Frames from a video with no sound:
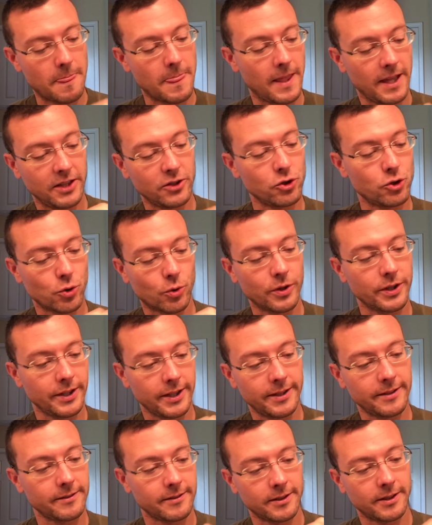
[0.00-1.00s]
Enjoying
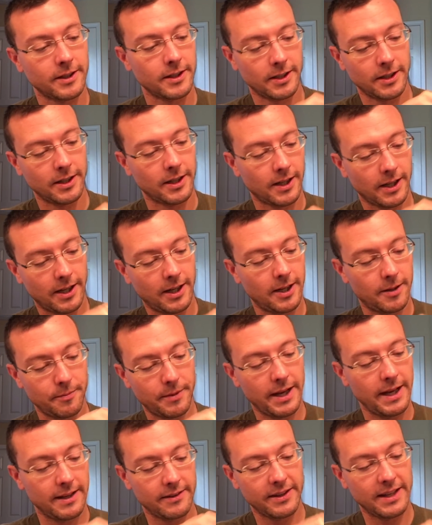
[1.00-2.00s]
it,
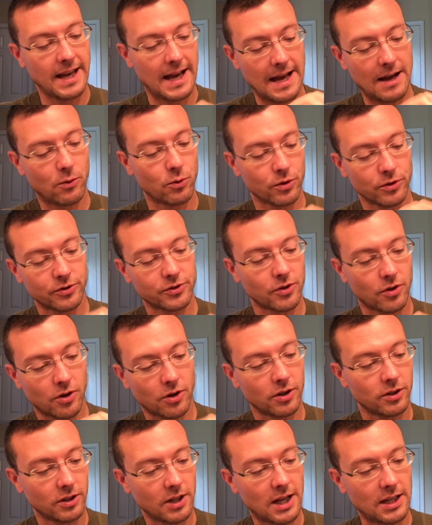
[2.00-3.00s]
and the hours
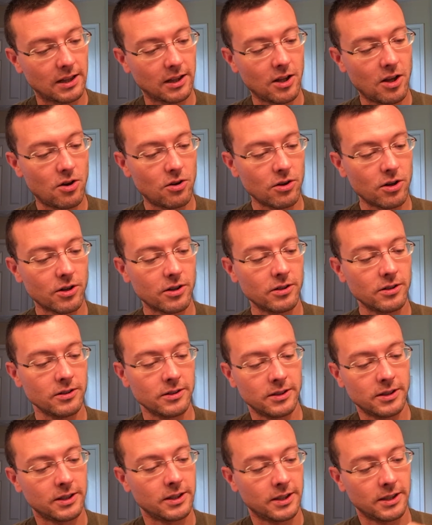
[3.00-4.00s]
are a lot longer
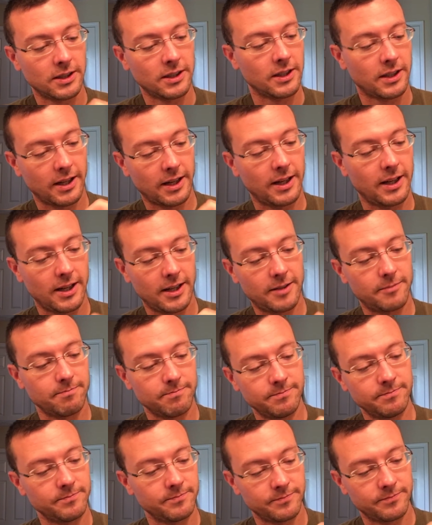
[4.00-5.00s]

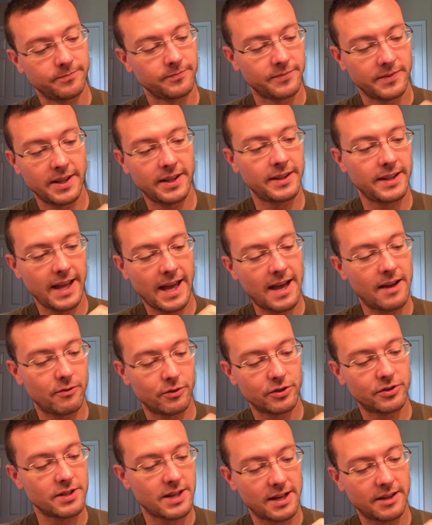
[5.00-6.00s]
than the
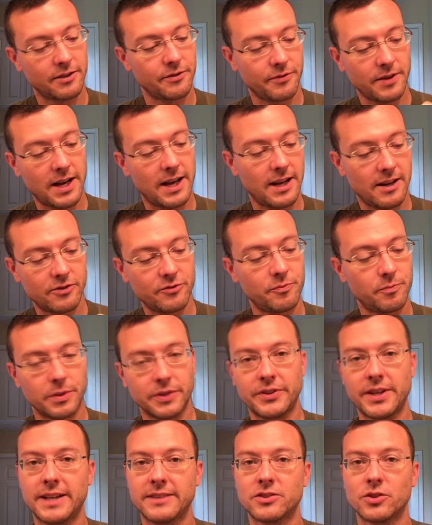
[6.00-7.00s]
average 9 to 5,
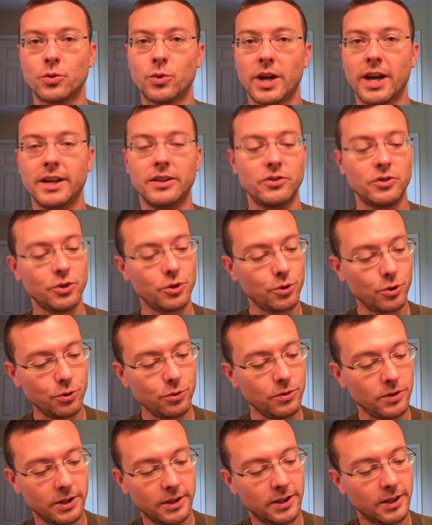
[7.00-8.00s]
but that's okay
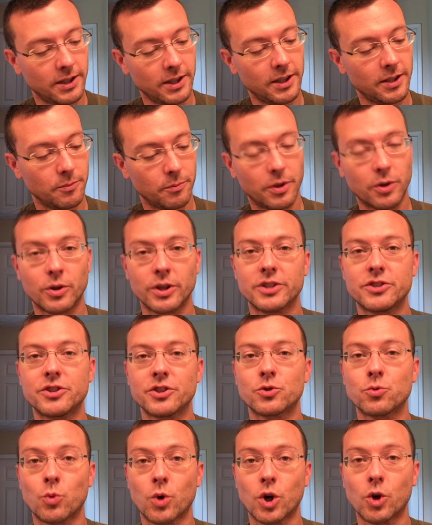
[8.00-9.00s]
too. But it's
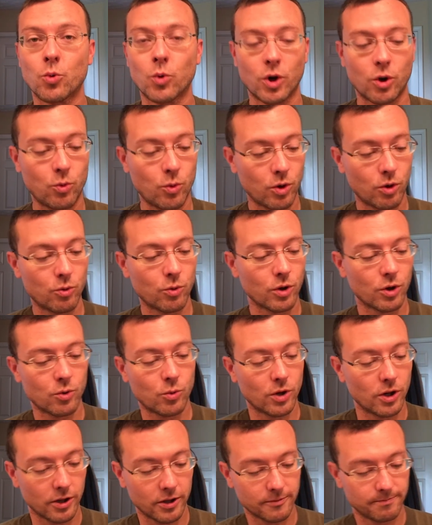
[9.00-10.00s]
just work, work, work, work,
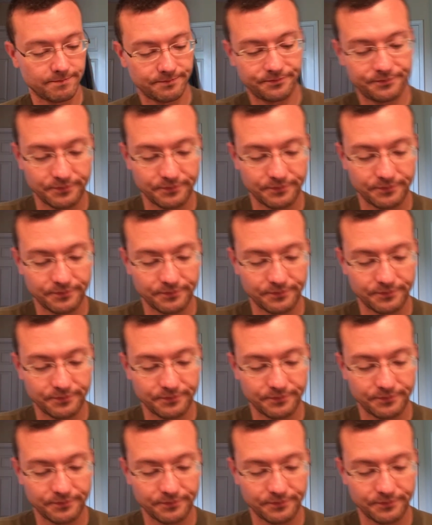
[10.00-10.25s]
work.